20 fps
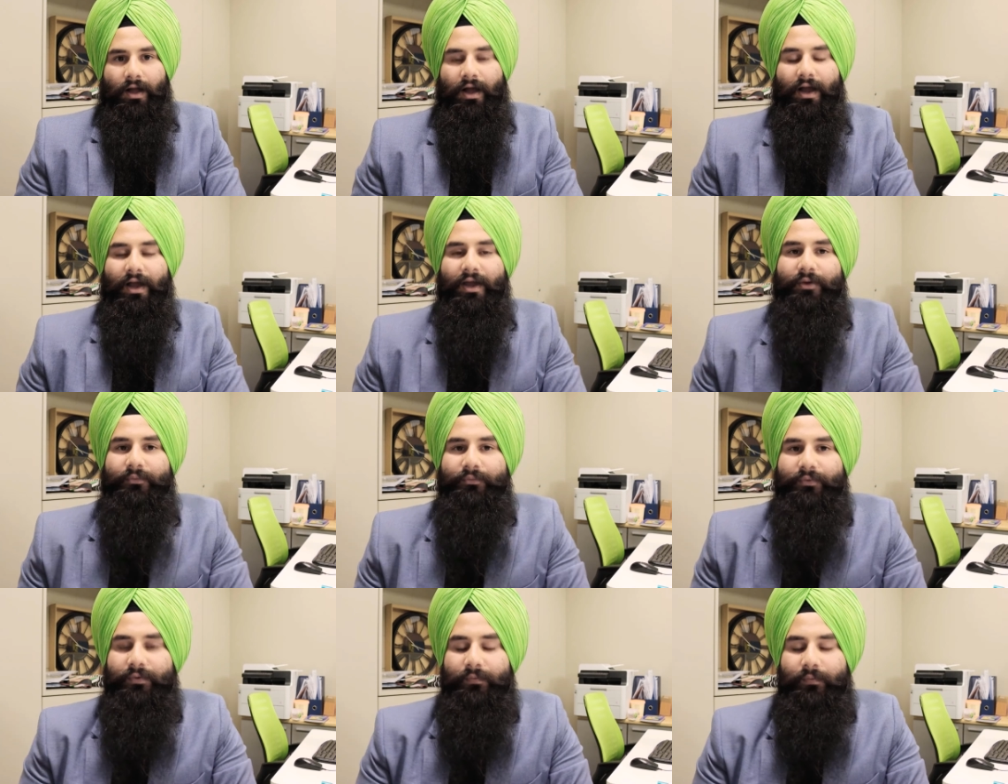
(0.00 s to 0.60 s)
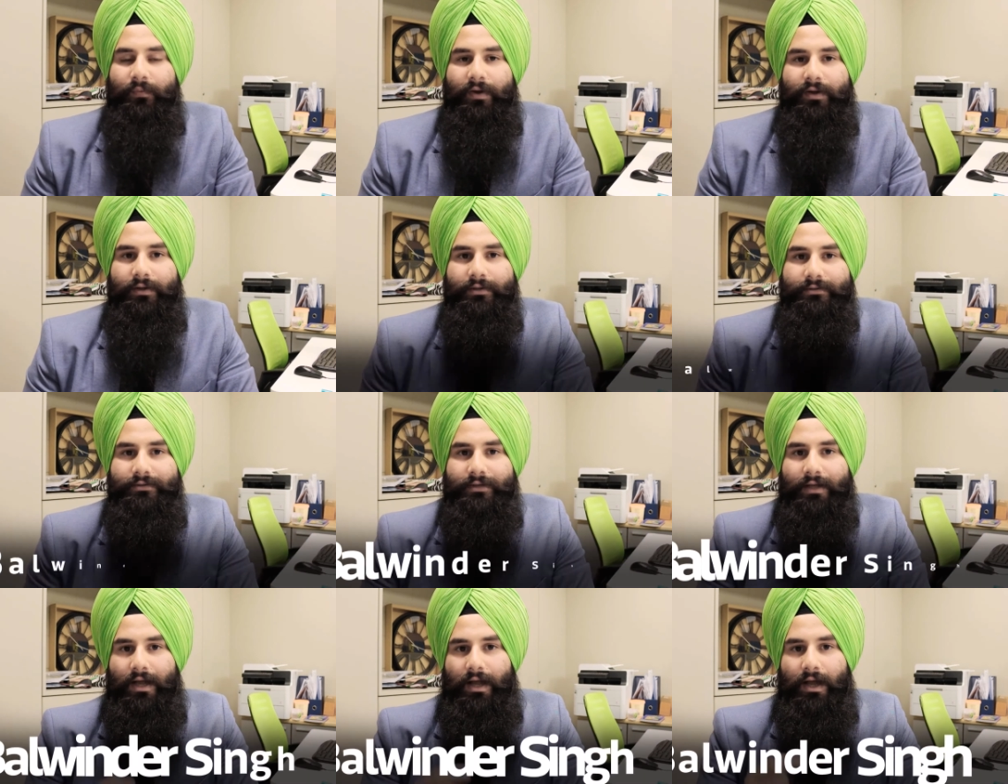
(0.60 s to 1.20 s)
Hi
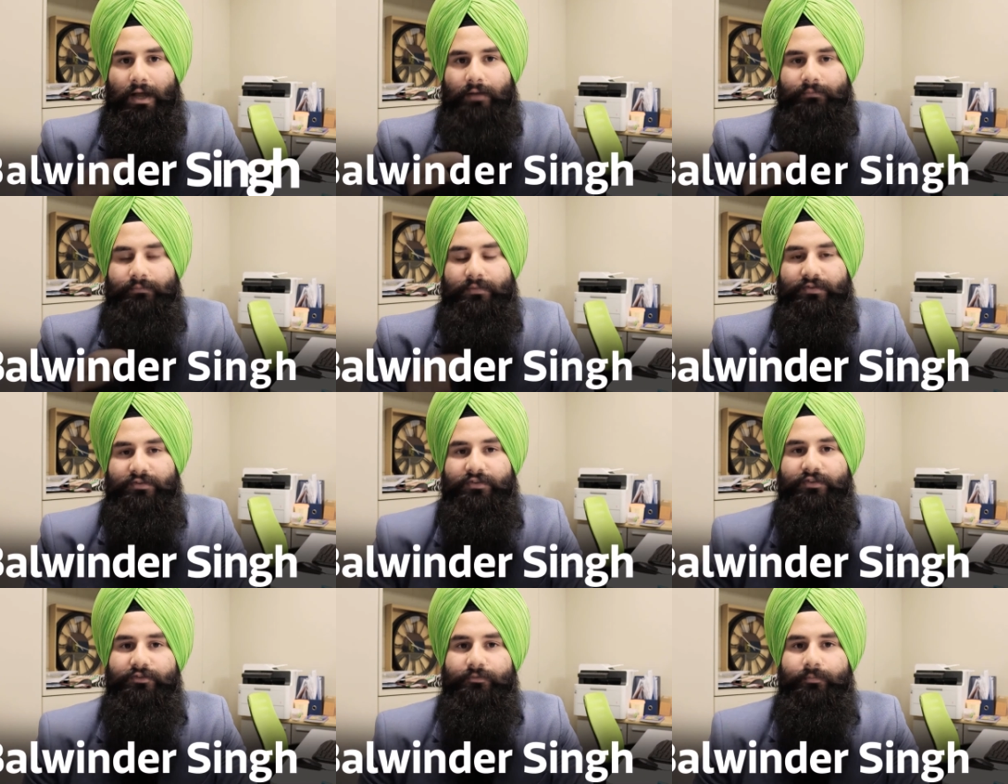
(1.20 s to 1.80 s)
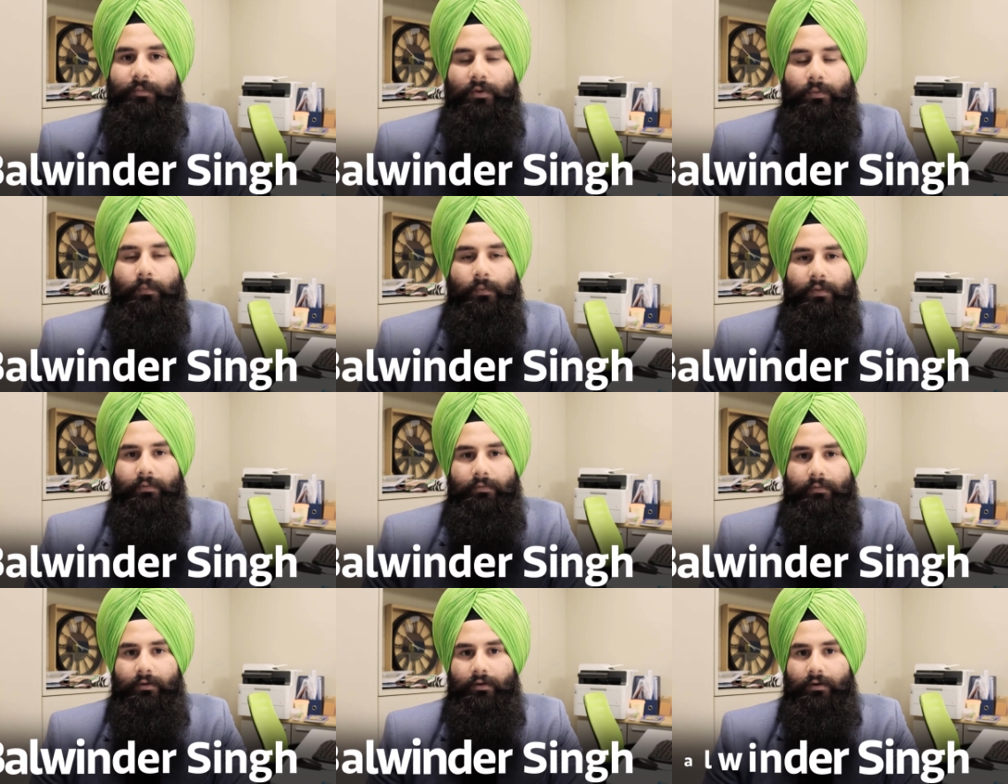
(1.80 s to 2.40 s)
everyone, this is
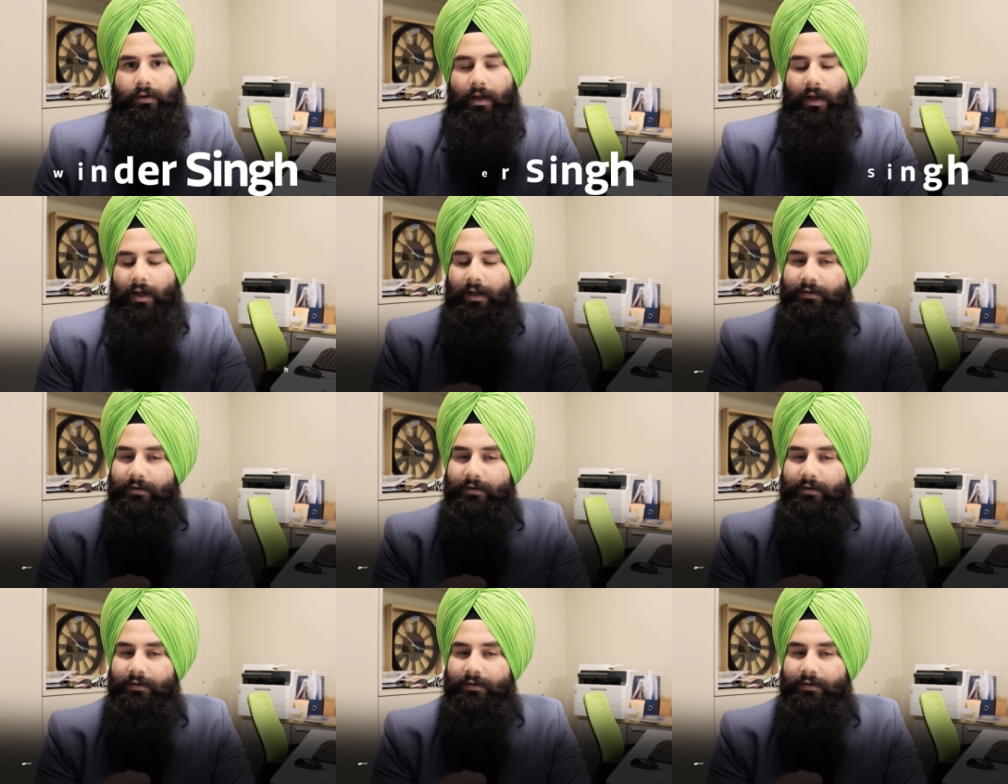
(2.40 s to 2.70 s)
Balwinder.